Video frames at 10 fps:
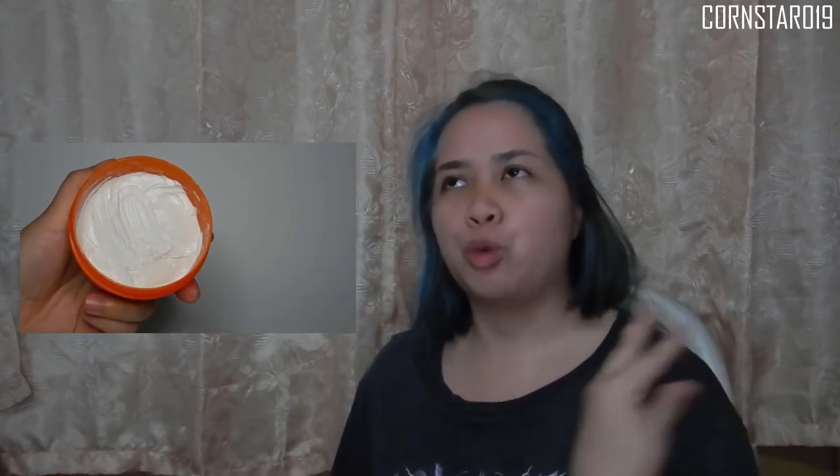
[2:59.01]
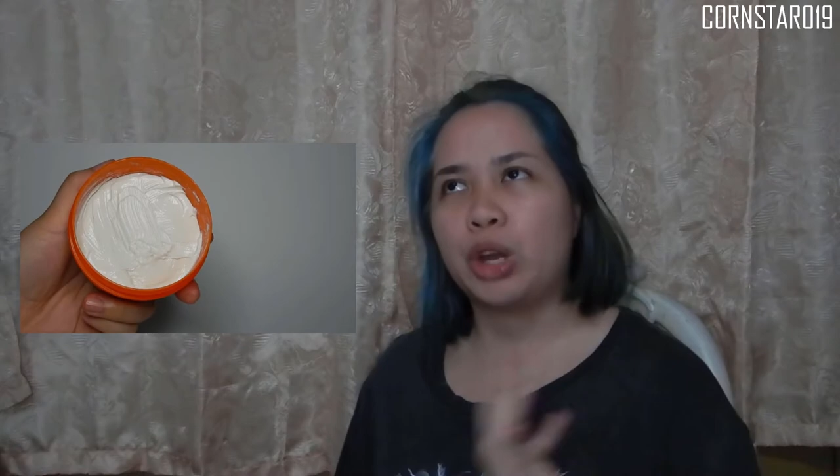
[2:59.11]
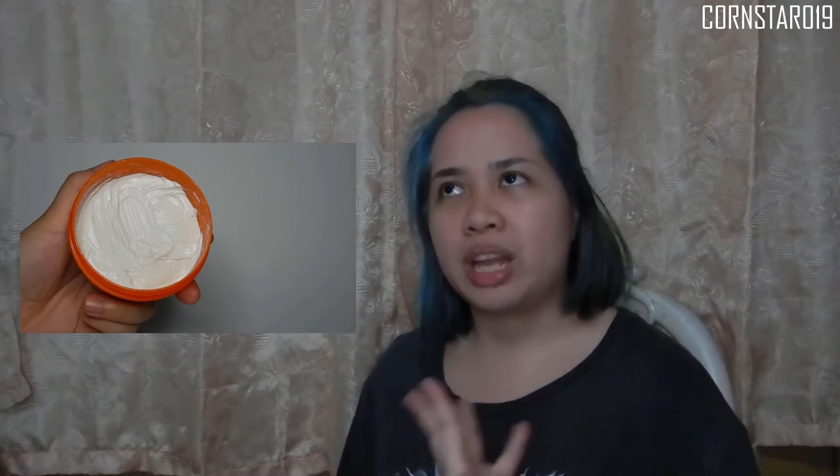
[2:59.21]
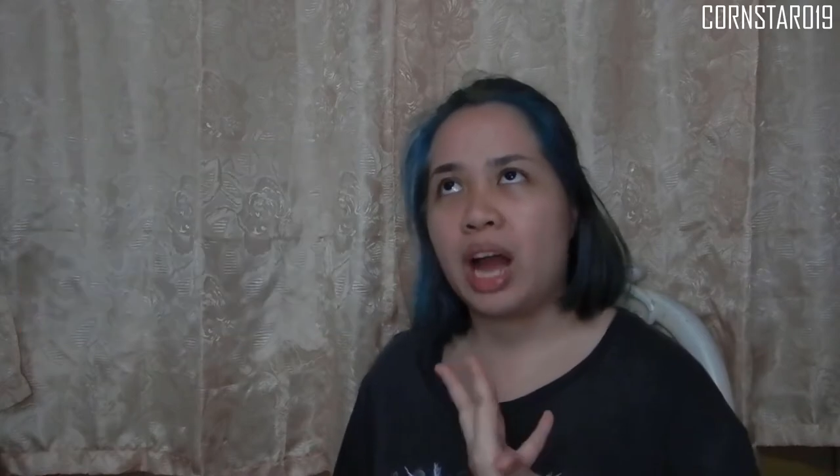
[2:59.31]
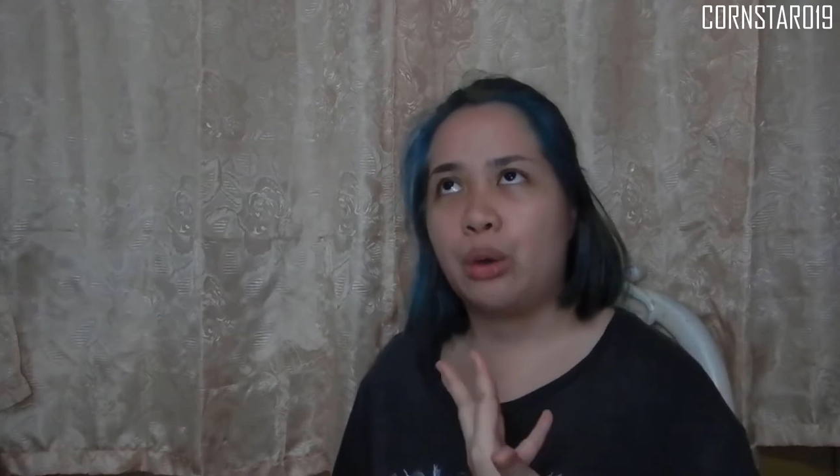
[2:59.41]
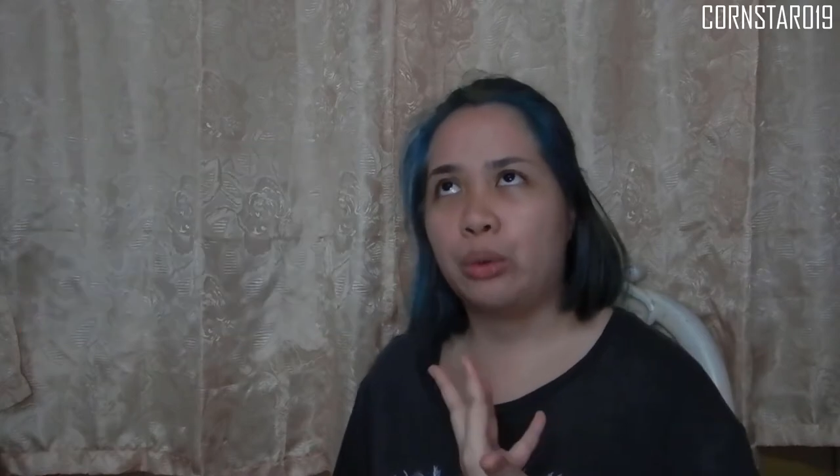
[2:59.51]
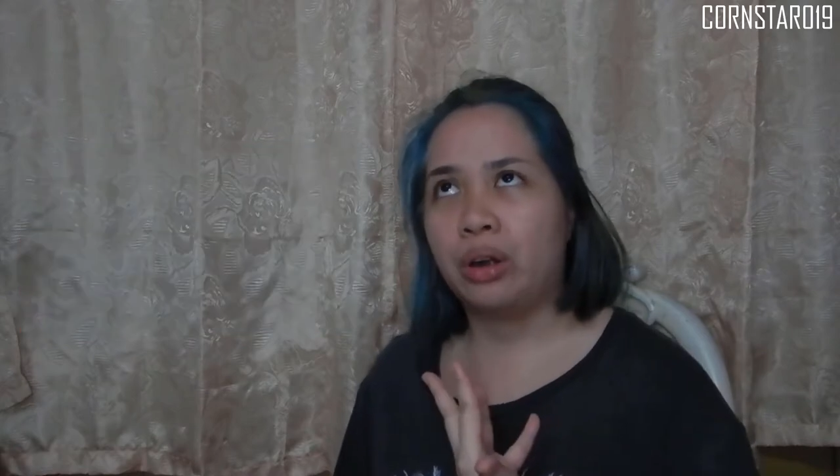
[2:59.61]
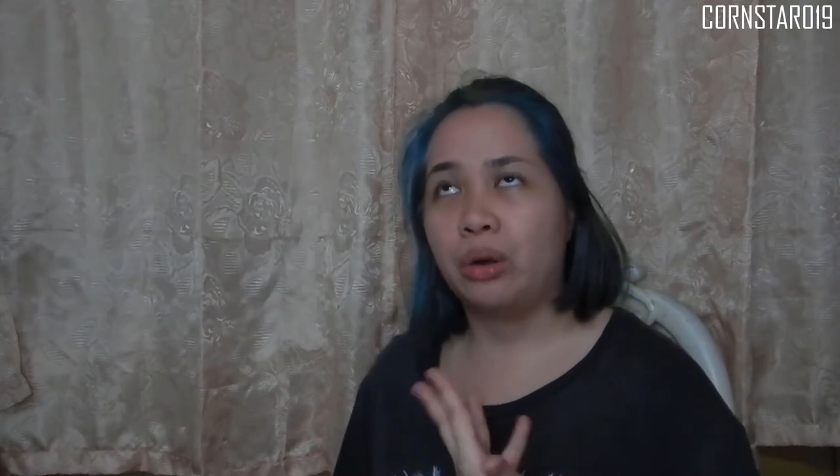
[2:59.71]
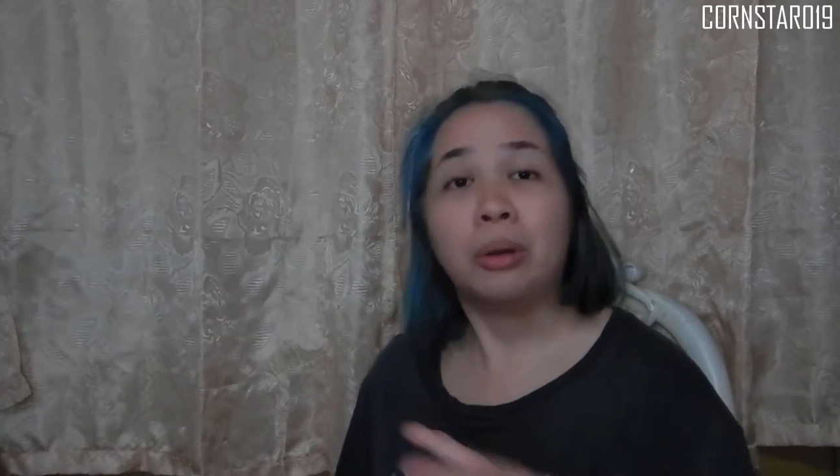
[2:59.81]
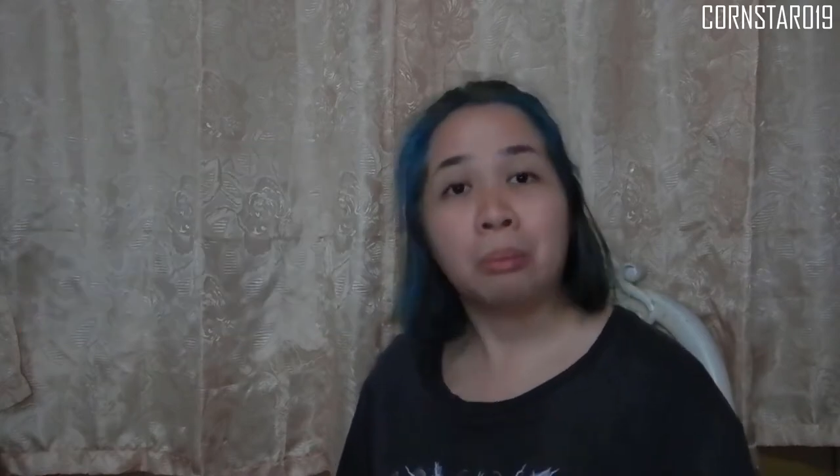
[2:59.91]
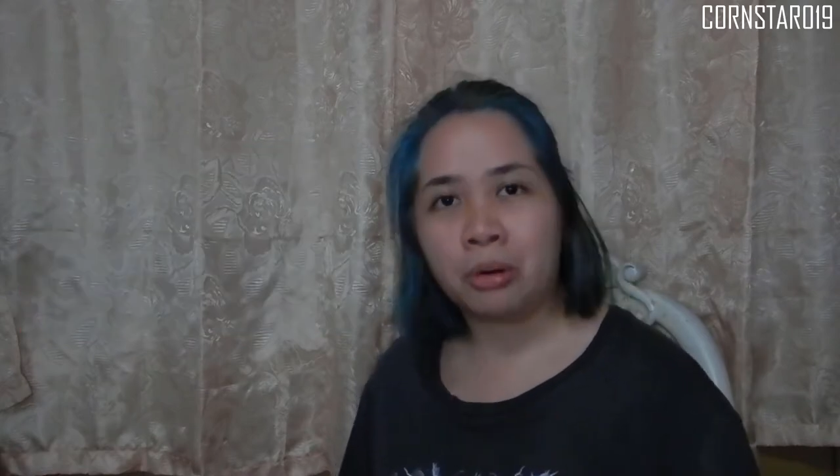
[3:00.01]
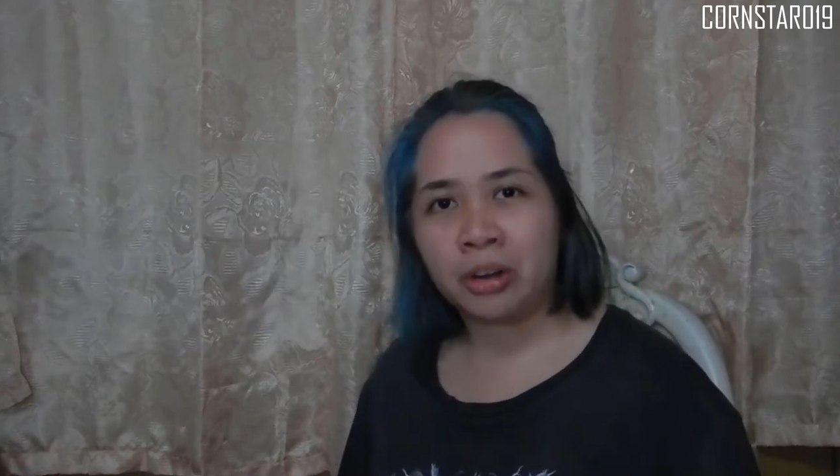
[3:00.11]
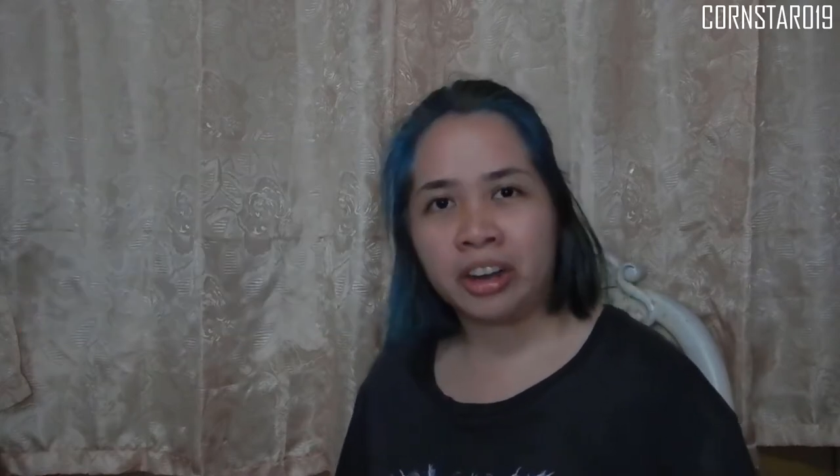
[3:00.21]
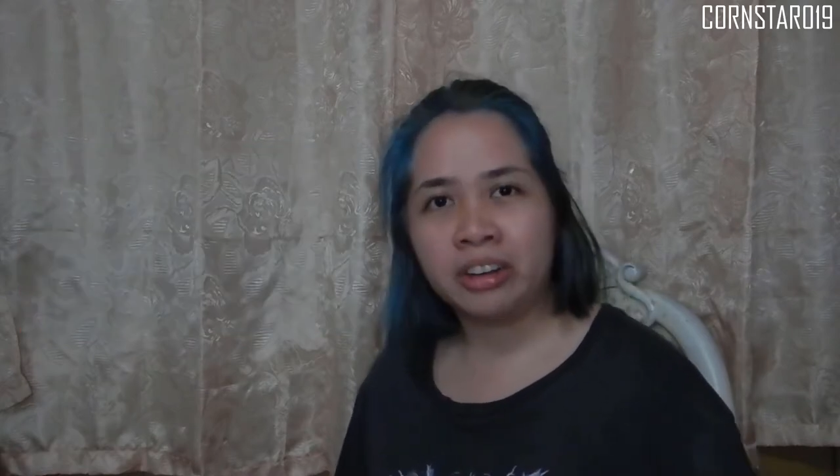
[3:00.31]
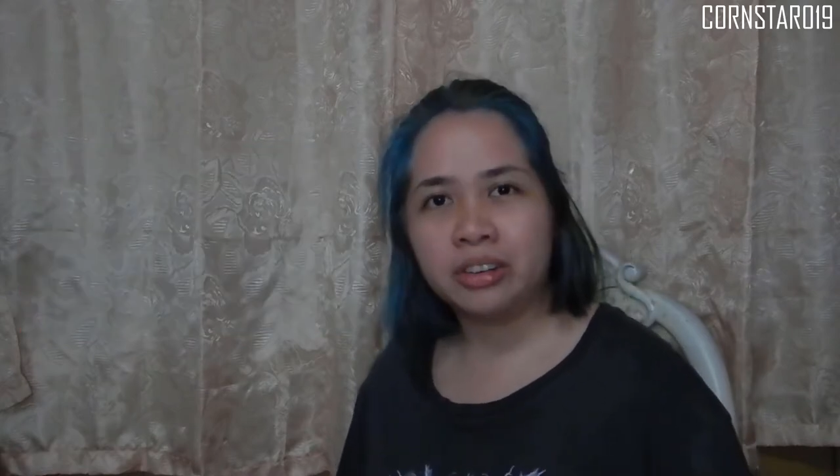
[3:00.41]
1 hour or
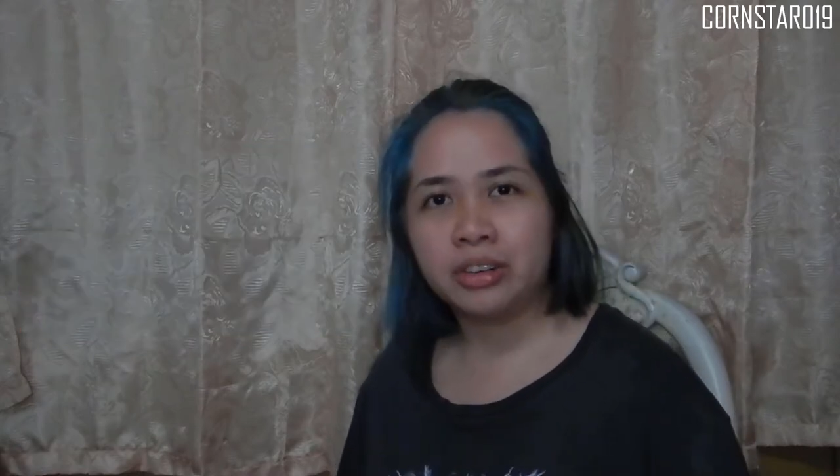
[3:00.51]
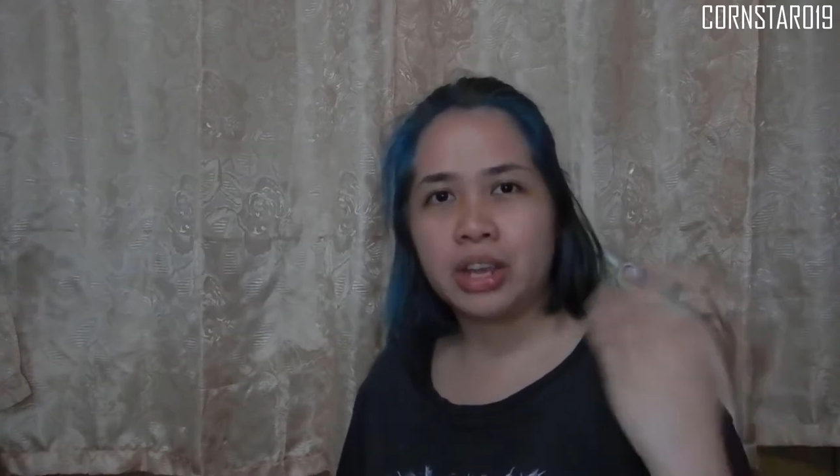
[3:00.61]
more.